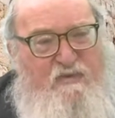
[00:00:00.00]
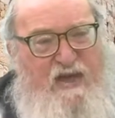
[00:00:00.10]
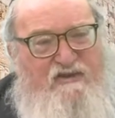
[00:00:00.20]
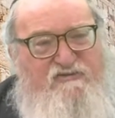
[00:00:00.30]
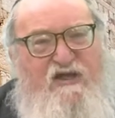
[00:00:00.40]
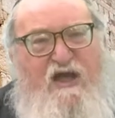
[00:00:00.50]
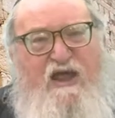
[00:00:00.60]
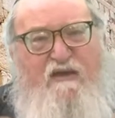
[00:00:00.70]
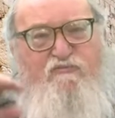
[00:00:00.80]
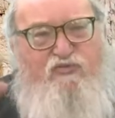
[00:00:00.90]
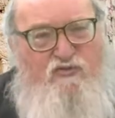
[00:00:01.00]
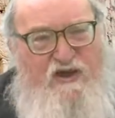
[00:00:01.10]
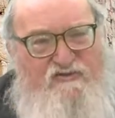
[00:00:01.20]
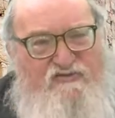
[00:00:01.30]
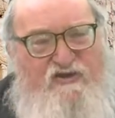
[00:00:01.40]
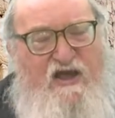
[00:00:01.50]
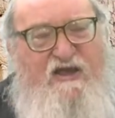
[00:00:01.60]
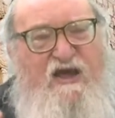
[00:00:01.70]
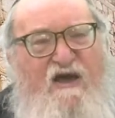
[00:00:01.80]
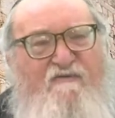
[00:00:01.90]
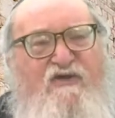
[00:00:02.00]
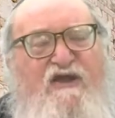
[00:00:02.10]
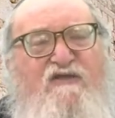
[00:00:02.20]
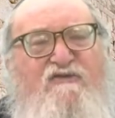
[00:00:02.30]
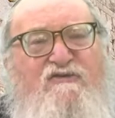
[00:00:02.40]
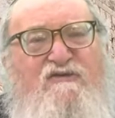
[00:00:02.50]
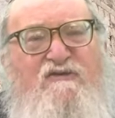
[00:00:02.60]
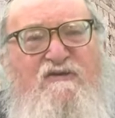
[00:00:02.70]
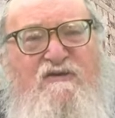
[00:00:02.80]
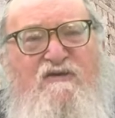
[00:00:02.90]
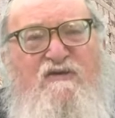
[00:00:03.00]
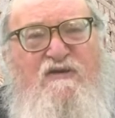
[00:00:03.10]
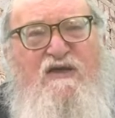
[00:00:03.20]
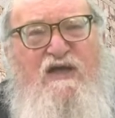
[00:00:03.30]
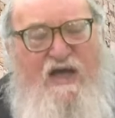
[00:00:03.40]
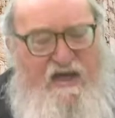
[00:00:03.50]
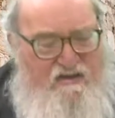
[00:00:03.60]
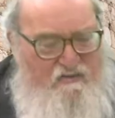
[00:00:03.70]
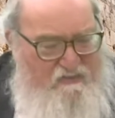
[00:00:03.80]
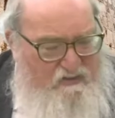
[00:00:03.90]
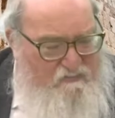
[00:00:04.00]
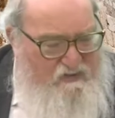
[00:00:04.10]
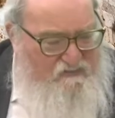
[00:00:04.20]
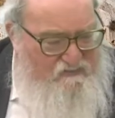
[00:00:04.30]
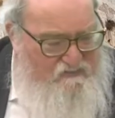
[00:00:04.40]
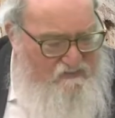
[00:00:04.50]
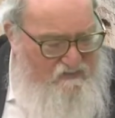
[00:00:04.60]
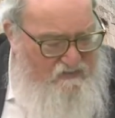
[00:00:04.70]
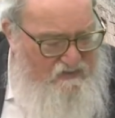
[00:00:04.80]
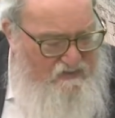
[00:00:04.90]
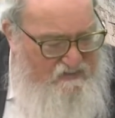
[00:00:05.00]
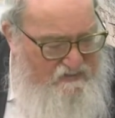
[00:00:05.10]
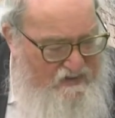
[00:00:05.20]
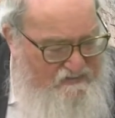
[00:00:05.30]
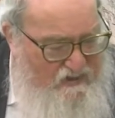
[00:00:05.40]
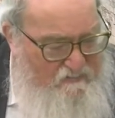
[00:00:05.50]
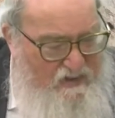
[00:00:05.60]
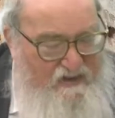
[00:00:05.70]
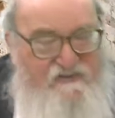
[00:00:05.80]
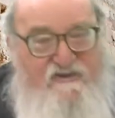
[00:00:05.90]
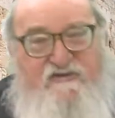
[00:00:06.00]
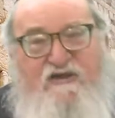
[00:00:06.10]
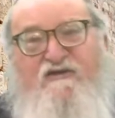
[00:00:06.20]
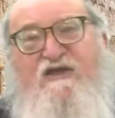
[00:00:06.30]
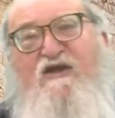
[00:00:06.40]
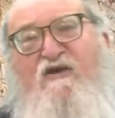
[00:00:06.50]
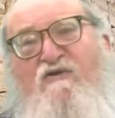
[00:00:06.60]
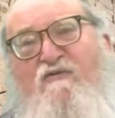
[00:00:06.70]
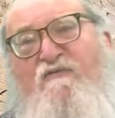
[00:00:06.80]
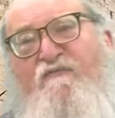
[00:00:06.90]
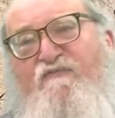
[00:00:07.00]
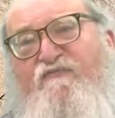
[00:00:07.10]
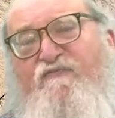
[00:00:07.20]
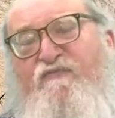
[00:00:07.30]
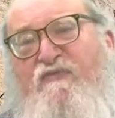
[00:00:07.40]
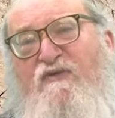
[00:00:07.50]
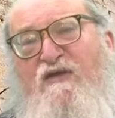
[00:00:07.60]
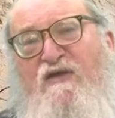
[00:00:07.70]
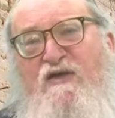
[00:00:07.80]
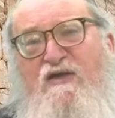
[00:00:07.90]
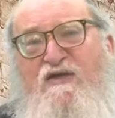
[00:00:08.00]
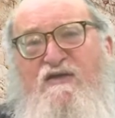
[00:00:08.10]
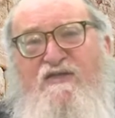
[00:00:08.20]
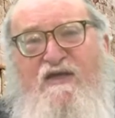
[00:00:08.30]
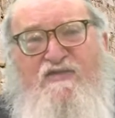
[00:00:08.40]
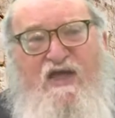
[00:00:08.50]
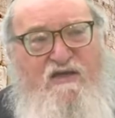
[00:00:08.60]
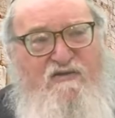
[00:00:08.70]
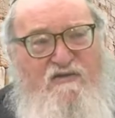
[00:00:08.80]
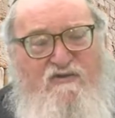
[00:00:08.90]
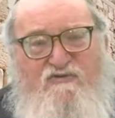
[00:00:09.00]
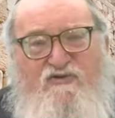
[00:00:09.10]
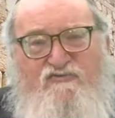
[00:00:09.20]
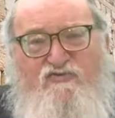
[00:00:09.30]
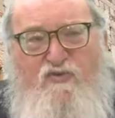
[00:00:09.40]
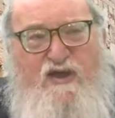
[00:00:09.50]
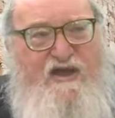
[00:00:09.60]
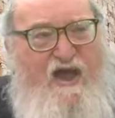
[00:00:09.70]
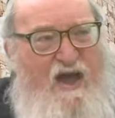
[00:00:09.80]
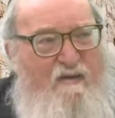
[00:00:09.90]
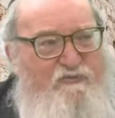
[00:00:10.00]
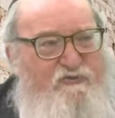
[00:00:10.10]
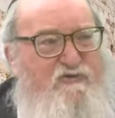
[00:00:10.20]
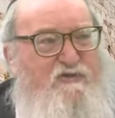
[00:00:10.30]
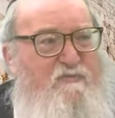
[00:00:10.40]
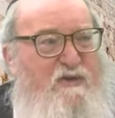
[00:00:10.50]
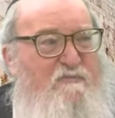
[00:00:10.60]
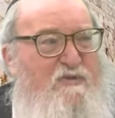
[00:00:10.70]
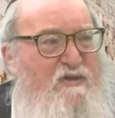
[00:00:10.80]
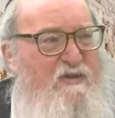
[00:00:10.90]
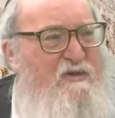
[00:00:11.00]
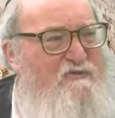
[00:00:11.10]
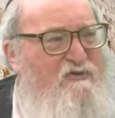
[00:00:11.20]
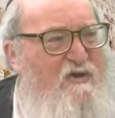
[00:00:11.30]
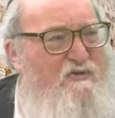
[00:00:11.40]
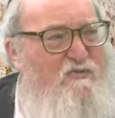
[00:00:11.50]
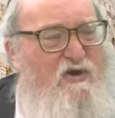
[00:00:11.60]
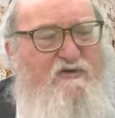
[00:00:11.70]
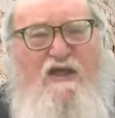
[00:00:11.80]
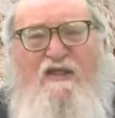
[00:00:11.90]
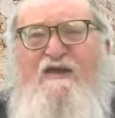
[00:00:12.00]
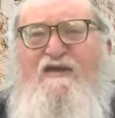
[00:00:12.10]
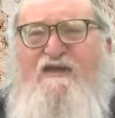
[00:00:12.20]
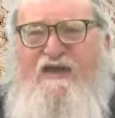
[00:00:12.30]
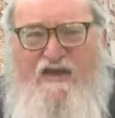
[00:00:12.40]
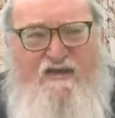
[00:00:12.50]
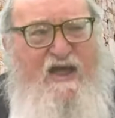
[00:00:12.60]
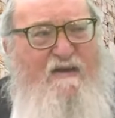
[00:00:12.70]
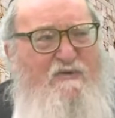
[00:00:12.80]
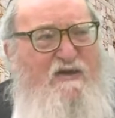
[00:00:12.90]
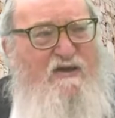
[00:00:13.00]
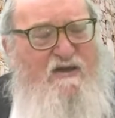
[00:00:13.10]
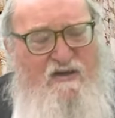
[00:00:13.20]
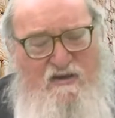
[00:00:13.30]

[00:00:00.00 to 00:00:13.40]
based on a bris, a covenant, a commitment that they made to Tzidkiyahu, they then just recaptured the people, I'm not sure how it worked, like a kidnapping,